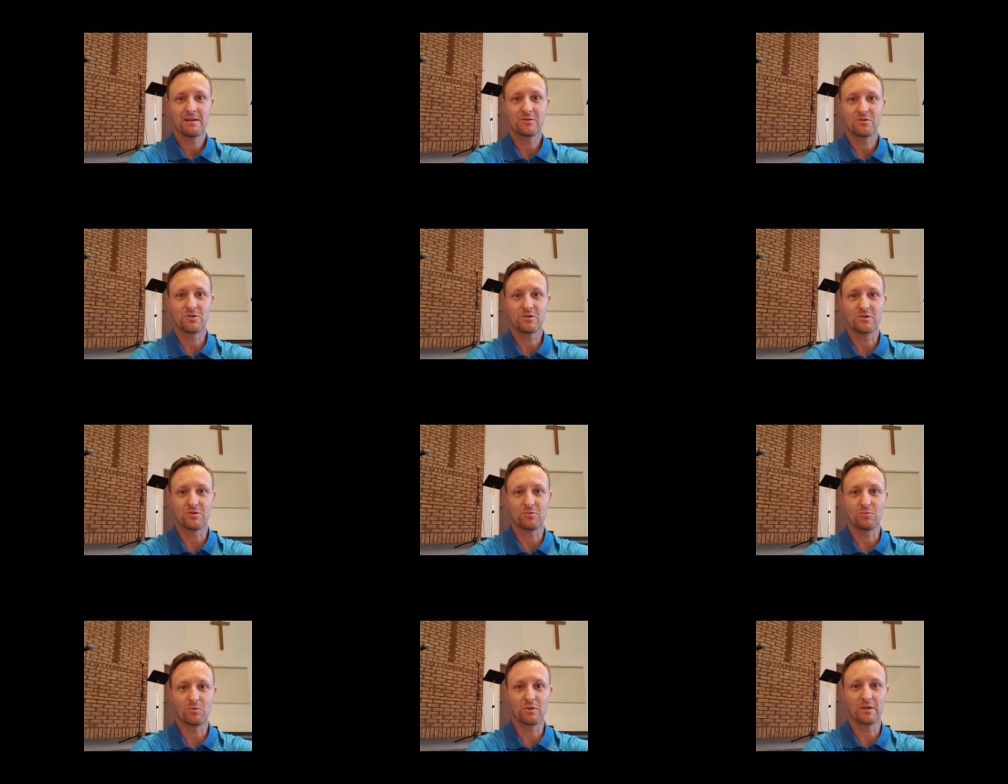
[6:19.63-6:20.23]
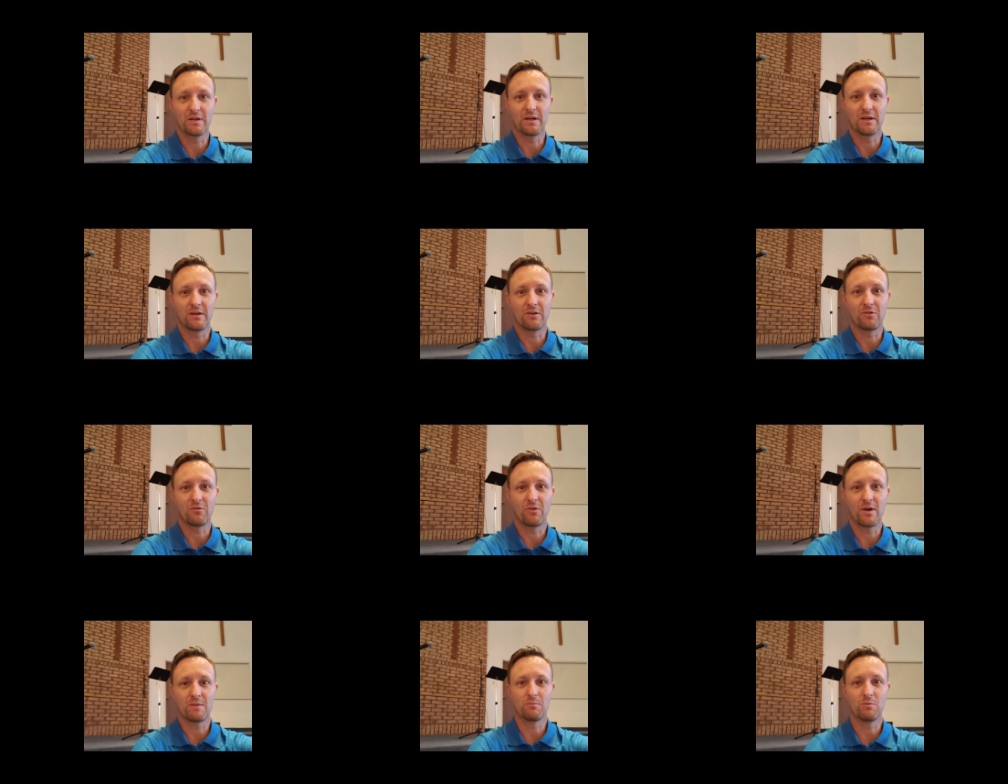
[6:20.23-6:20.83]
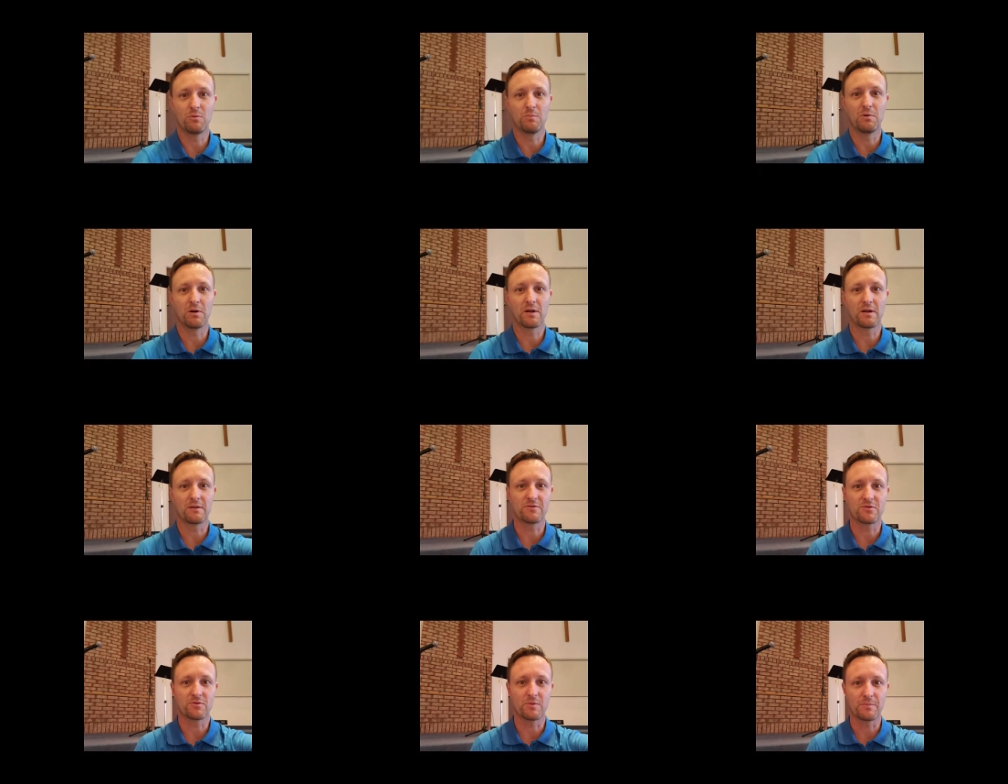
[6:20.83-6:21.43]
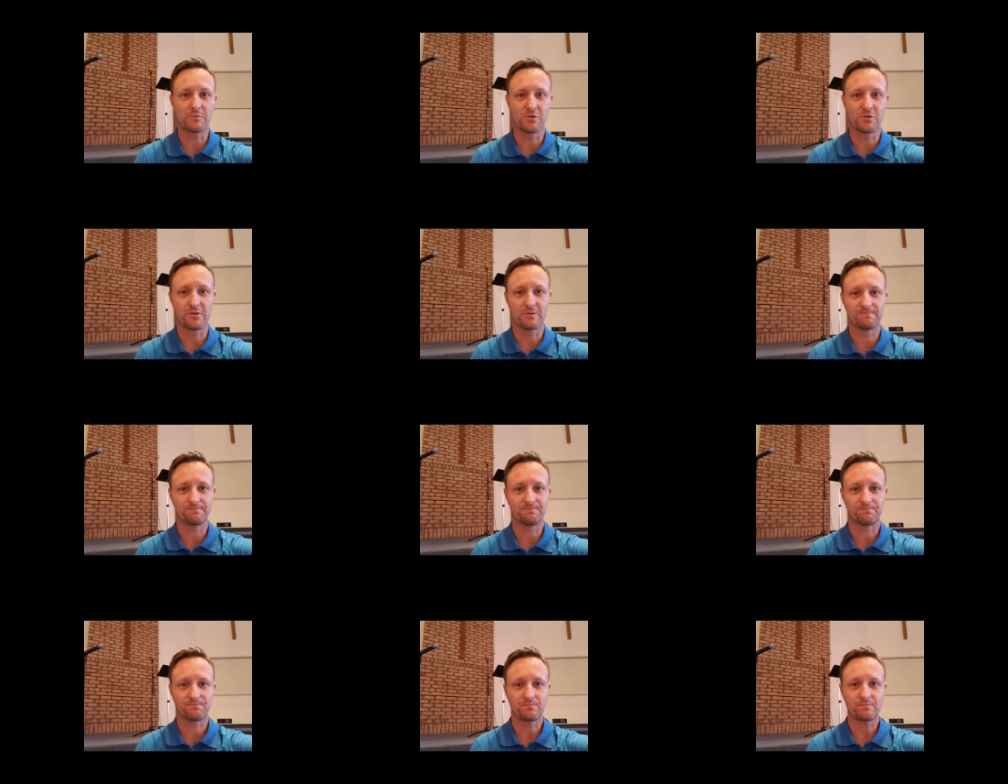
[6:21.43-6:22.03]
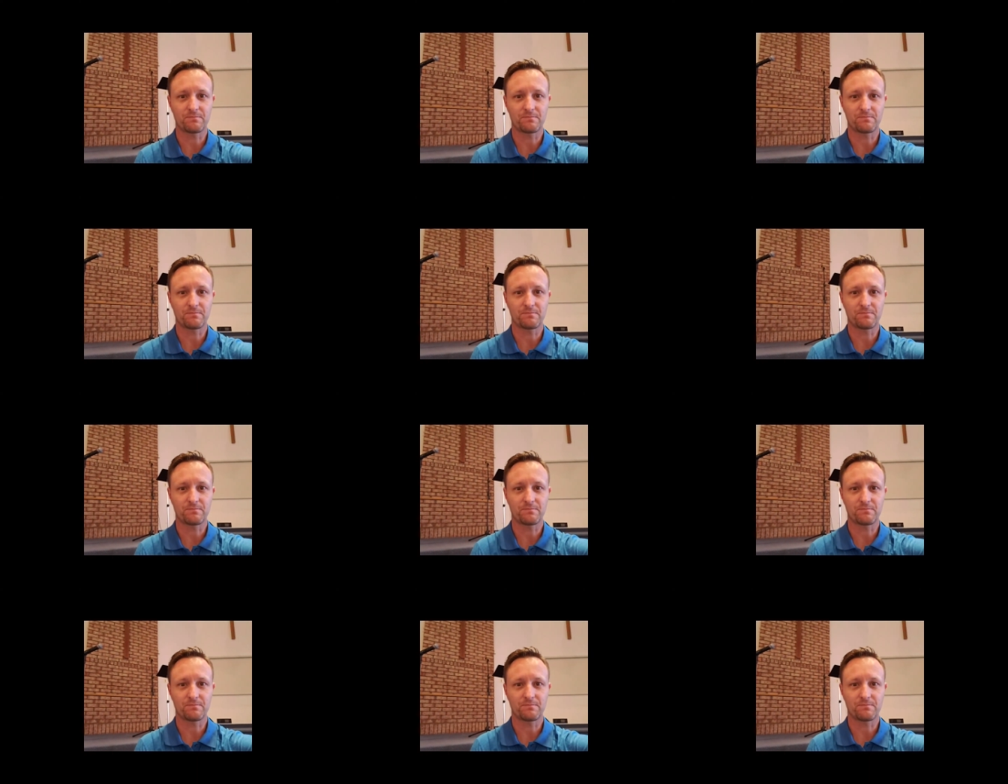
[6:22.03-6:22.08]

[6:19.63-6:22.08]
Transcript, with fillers: Just a really incredible book of scripture